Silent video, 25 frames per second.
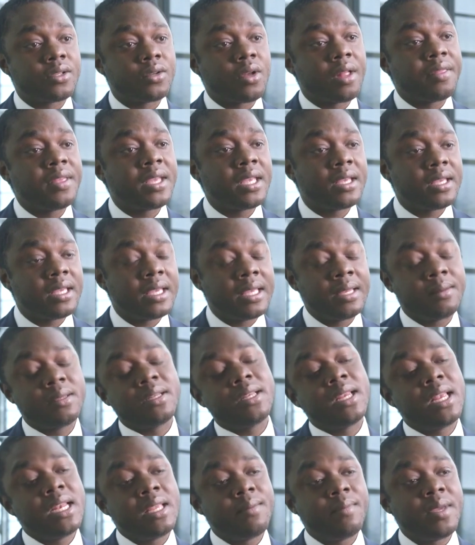So I think
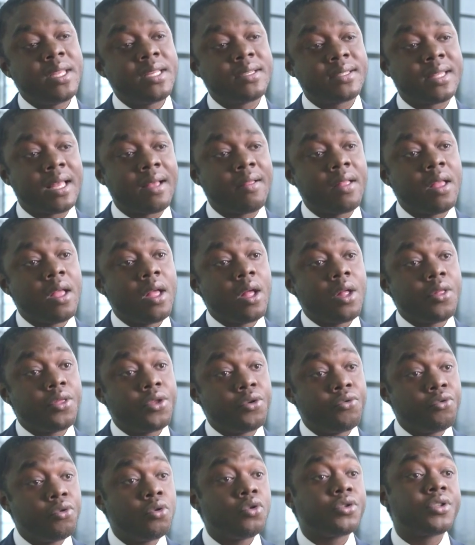it clearly means that
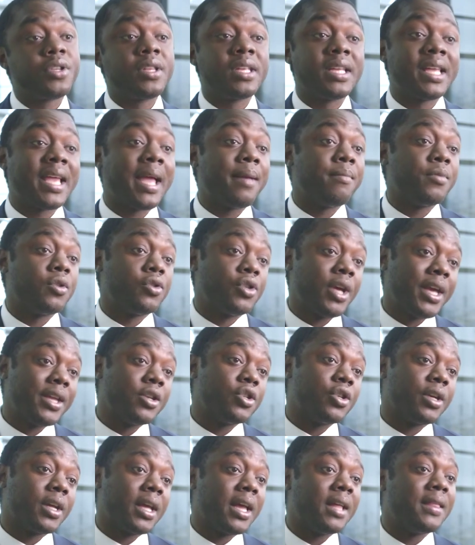the rules of the game are
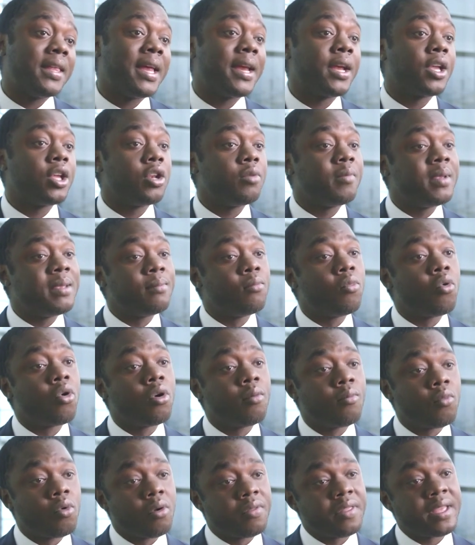changing, and there are going to be
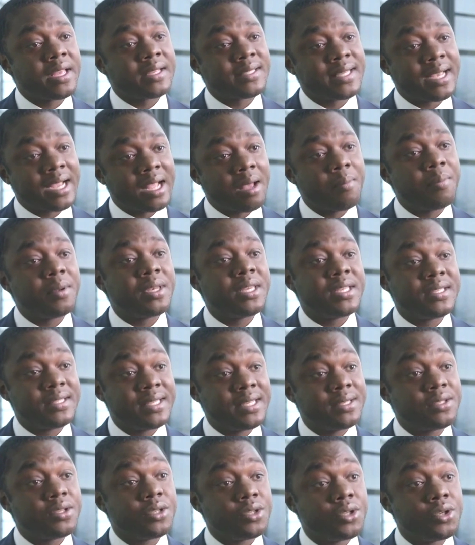more and more things that companies
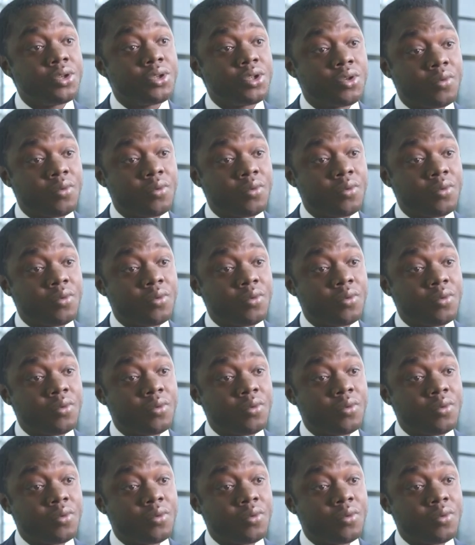need to do